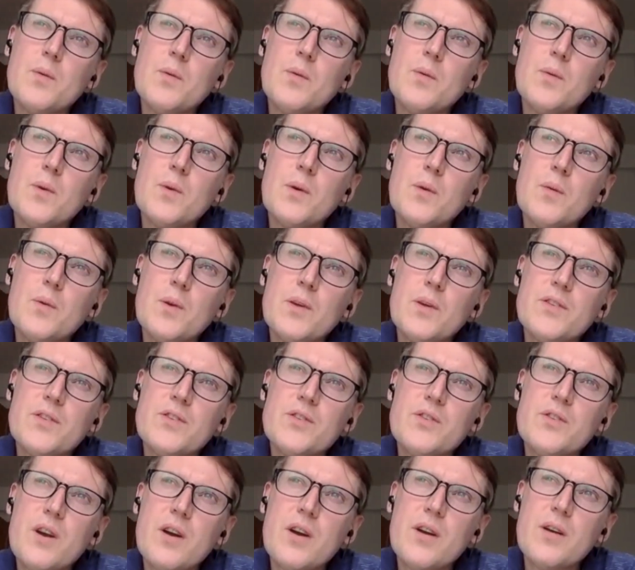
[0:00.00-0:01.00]
What
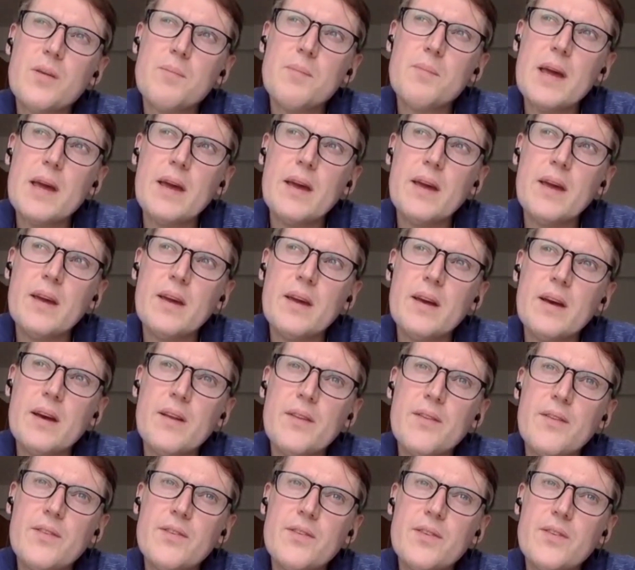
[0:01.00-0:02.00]
struck me
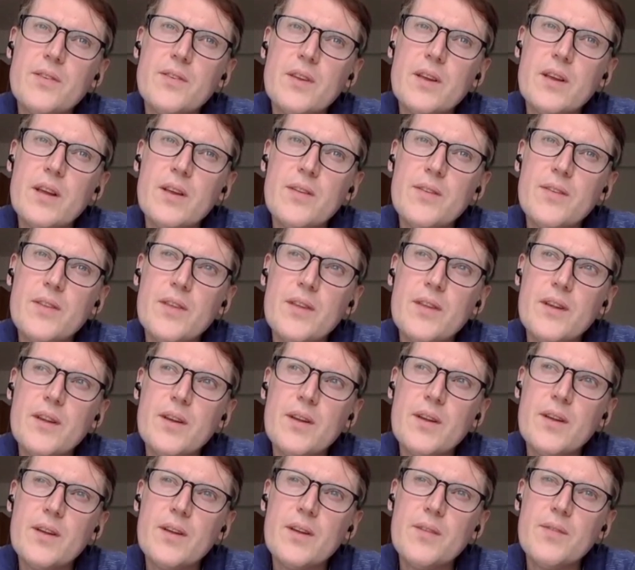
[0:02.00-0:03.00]
at
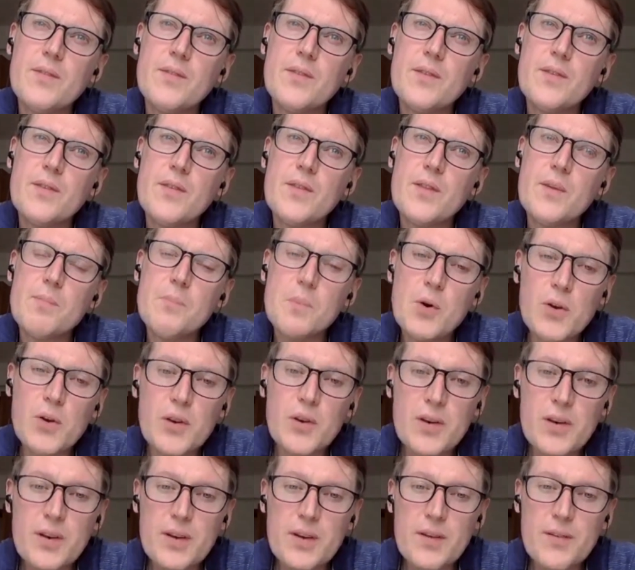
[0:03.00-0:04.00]
the
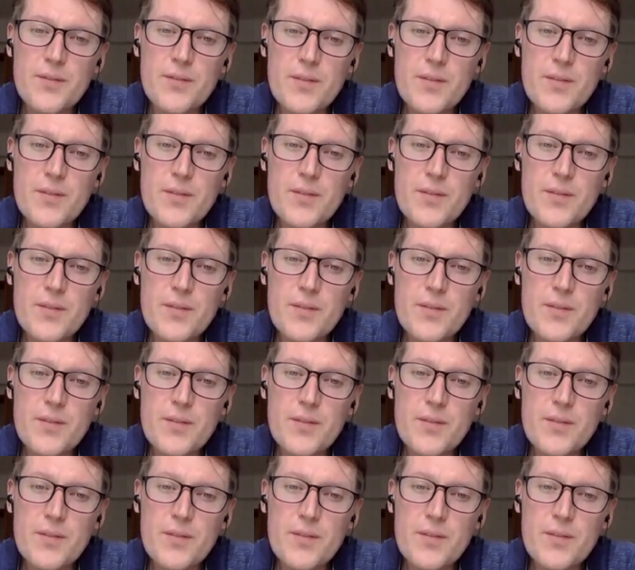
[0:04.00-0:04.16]
Moon